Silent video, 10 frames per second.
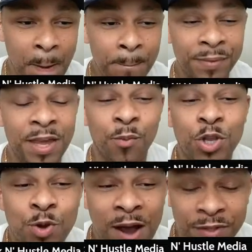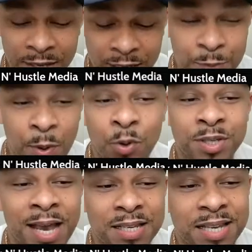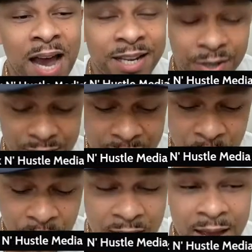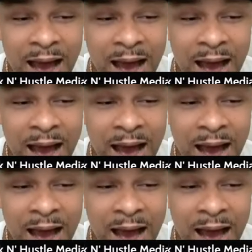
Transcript: But then when you have to expose that side of yourself,